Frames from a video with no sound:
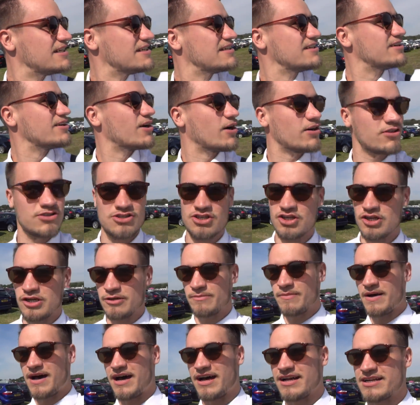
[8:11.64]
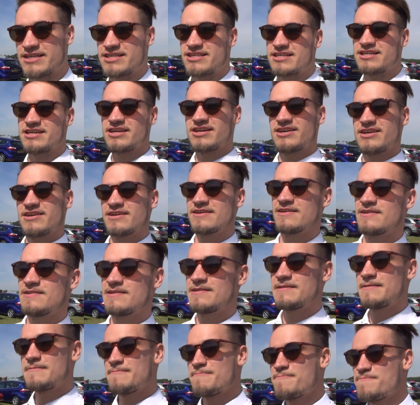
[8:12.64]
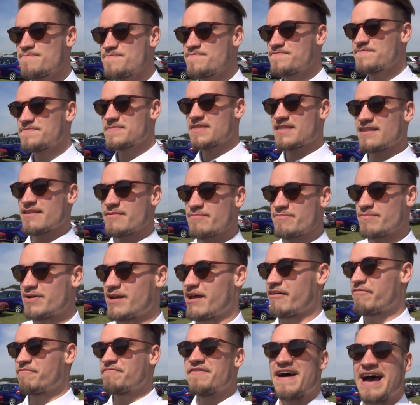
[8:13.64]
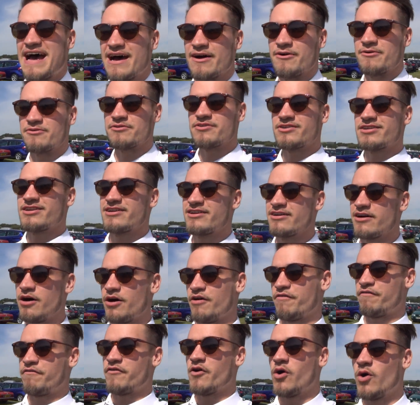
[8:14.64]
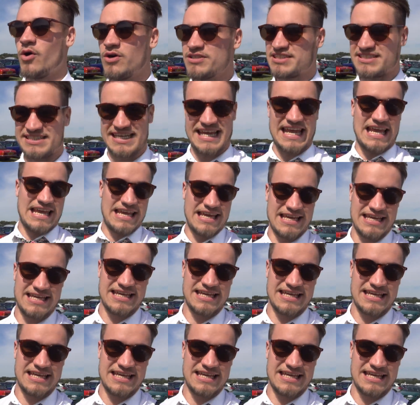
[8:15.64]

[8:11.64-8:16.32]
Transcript: Not too much. But I found a 4C.